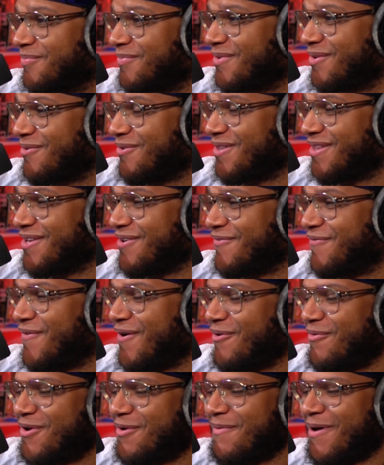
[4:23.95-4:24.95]
What the
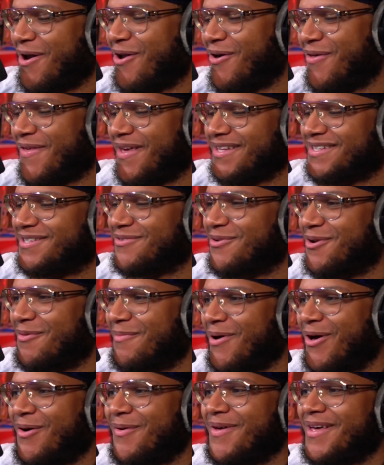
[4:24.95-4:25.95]
fuck? What about all that? What
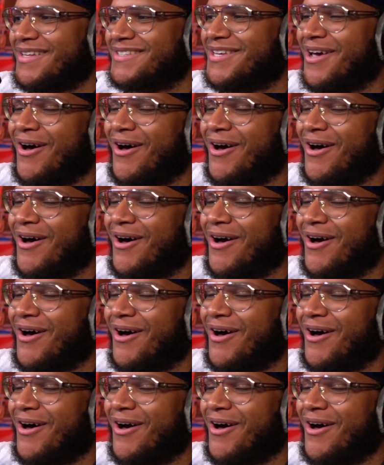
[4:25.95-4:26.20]
about all that